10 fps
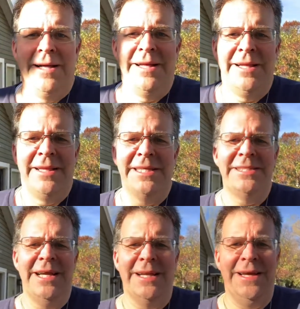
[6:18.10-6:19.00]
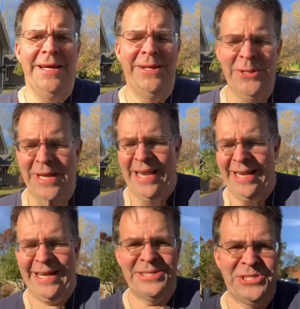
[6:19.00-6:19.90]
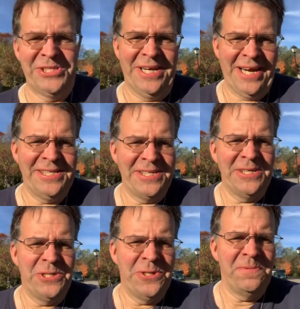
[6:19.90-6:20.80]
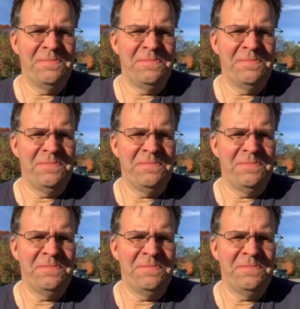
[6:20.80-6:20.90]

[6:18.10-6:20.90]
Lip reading: Let's not look at it as just a nice thing to do.